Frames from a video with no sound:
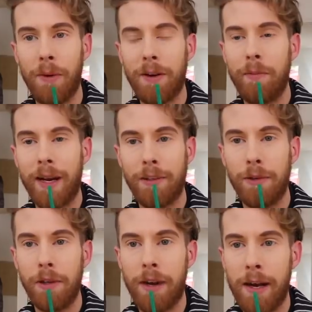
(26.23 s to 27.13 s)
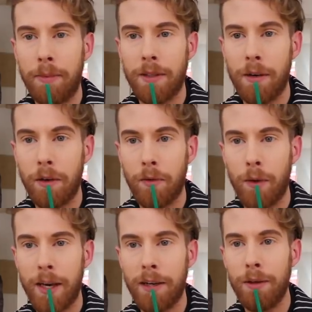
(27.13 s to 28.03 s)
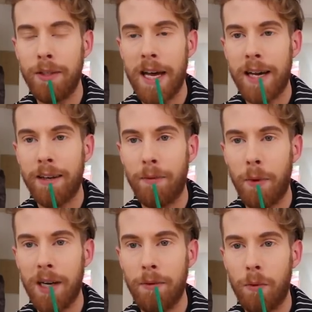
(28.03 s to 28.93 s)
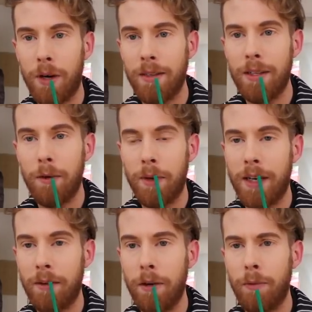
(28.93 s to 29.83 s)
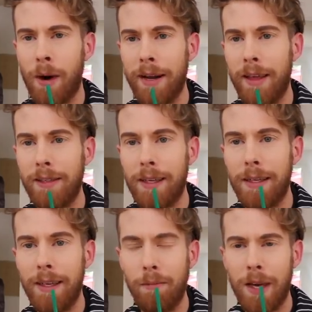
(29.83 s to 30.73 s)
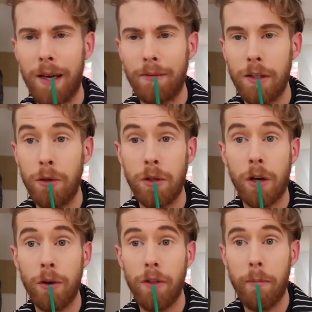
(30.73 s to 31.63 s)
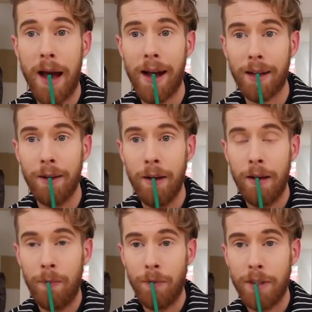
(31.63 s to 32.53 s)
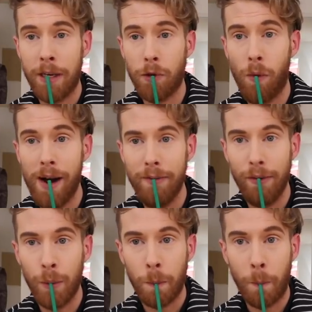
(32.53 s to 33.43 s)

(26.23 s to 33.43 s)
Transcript: welcome back to another episode of... Wait, who's that? Why is he opening... Why are they sending him gifts? Who's the girl in the back? Is that your wife?